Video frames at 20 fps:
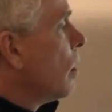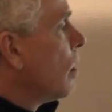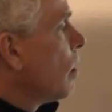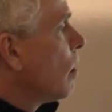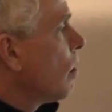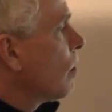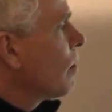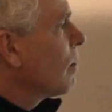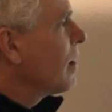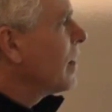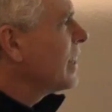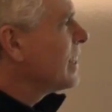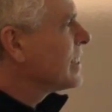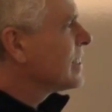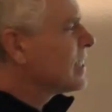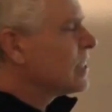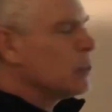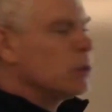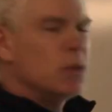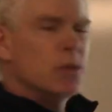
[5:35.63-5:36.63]
All right.
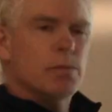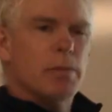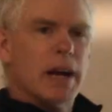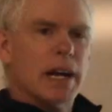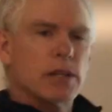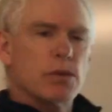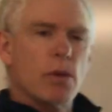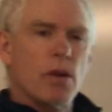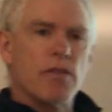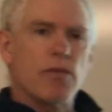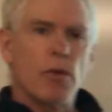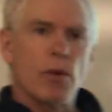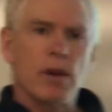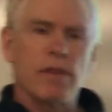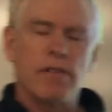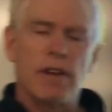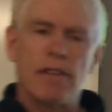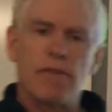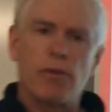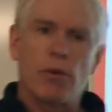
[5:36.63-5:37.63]
Ooh, back to our
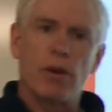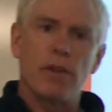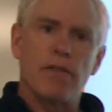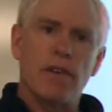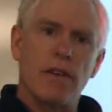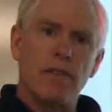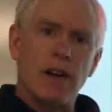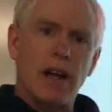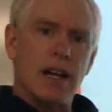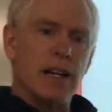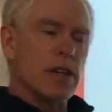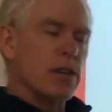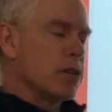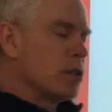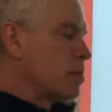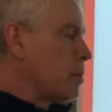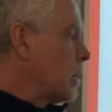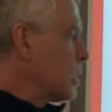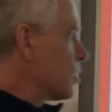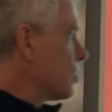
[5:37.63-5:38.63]
45, 45, 90, our
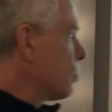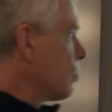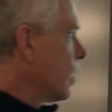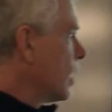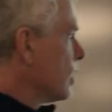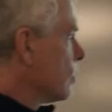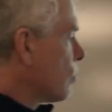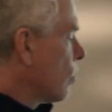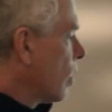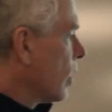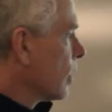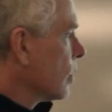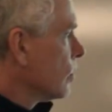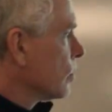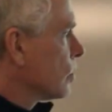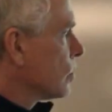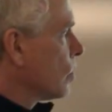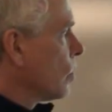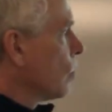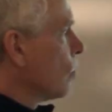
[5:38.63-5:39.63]
special right
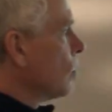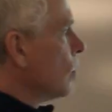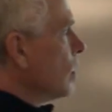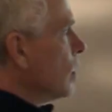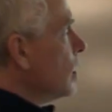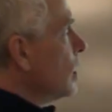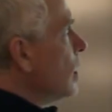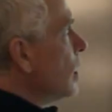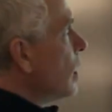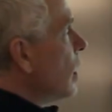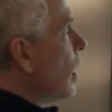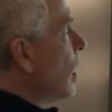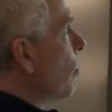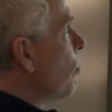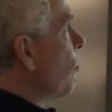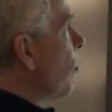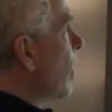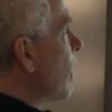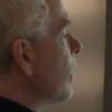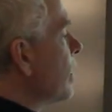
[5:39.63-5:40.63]
triangles. So
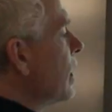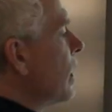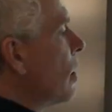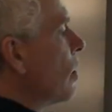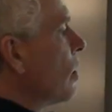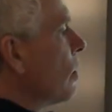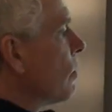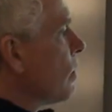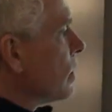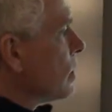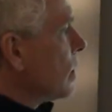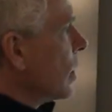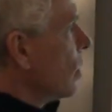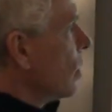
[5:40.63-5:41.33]
finding the area of this,